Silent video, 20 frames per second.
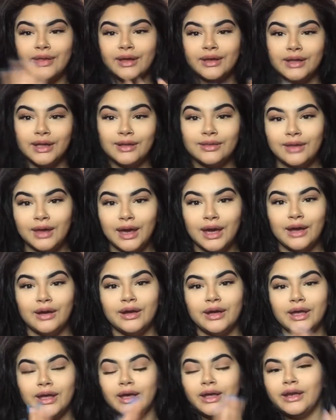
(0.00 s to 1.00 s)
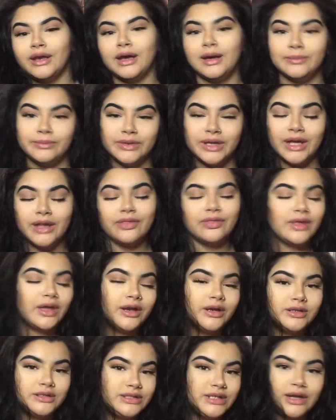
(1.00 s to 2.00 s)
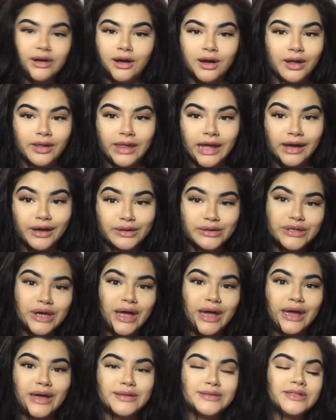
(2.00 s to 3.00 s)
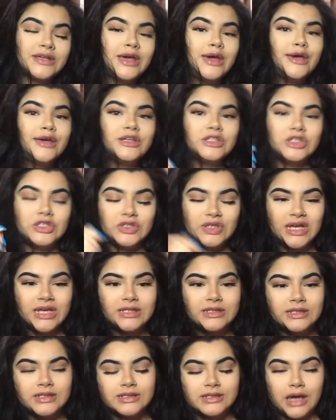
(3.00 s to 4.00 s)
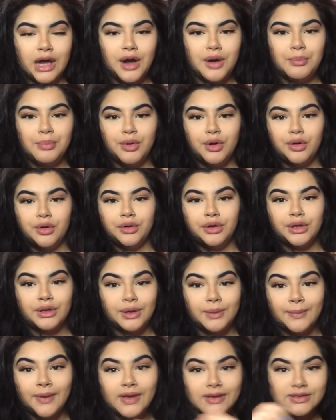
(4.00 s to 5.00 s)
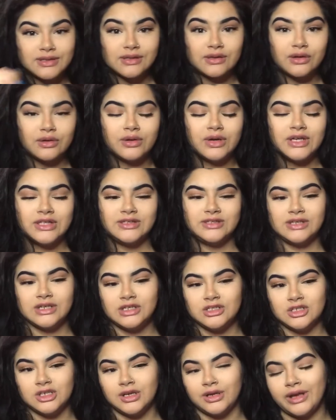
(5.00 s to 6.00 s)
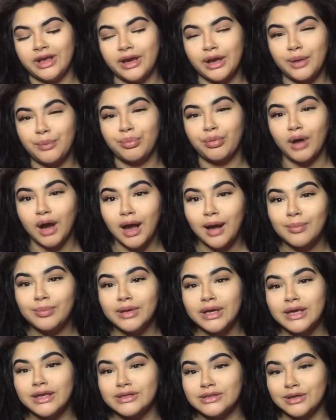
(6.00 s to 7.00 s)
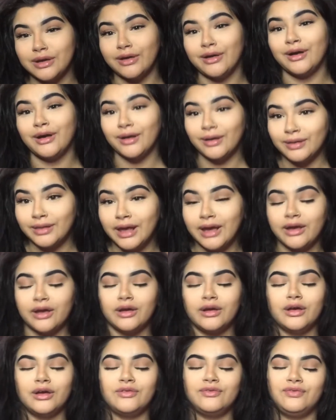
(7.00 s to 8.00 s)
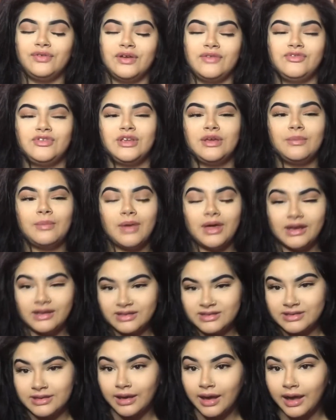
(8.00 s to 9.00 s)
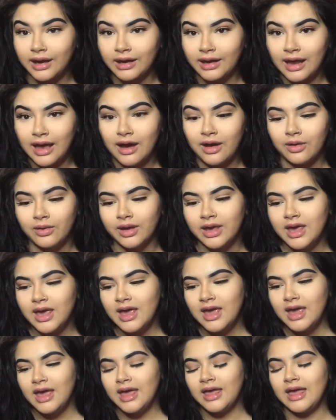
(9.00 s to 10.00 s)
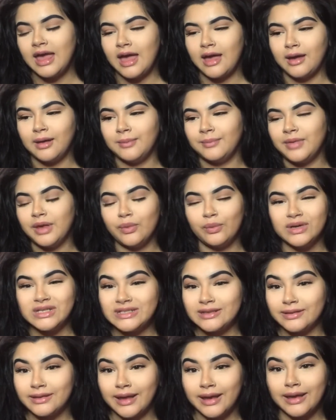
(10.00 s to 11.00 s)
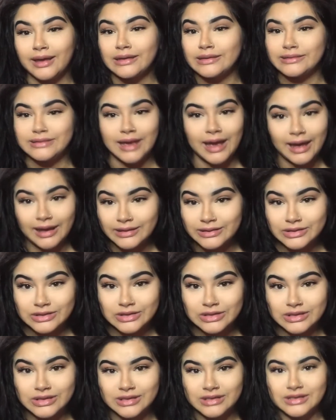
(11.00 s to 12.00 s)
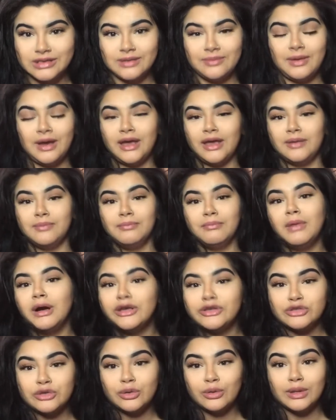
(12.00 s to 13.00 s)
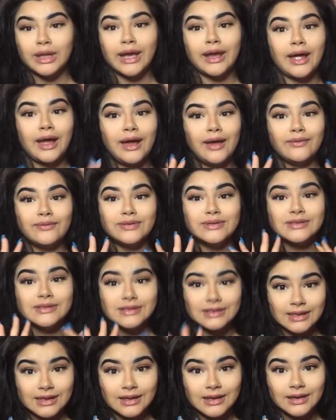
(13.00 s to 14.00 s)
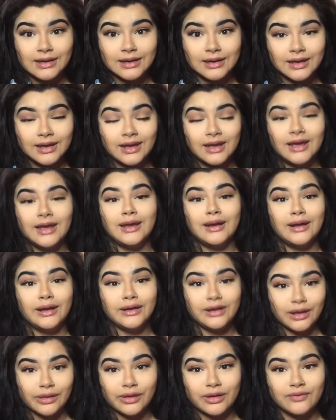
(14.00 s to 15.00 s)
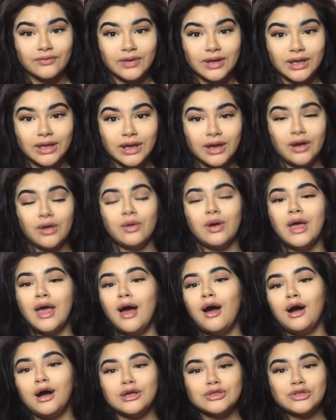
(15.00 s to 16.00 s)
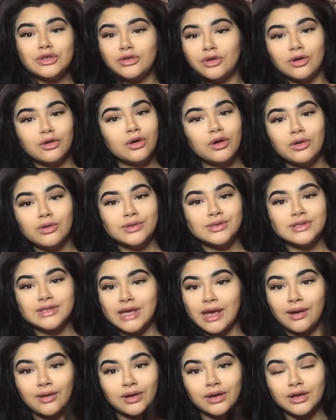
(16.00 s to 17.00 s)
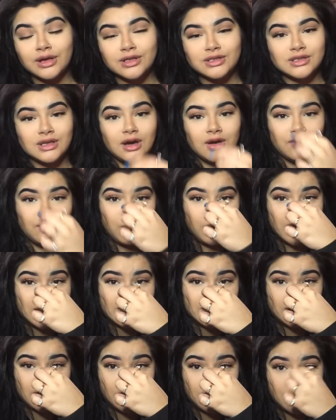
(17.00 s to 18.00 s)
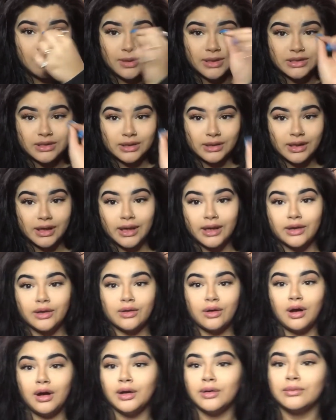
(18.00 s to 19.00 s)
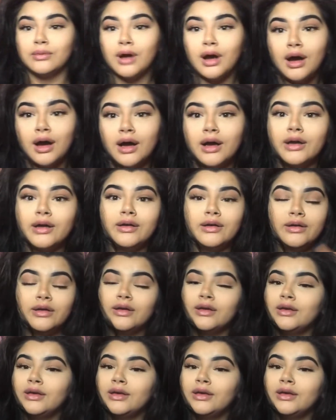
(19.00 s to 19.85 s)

they cleaned the area, numbed it, that did all that jazz. She takes the scalpel, you know, makes a little incision, and it probably took her like a good 15 minutes to get it out. It wasn't like attached to my muscle like I've seen in another video. Also, don't go scaring yourself watching a whole bunch of like gone wrong